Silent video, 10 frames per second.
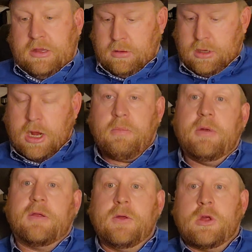a compliment
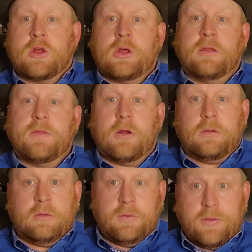to the judging that
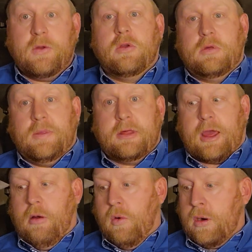they're using the
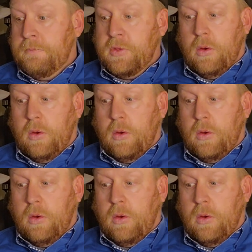scale more,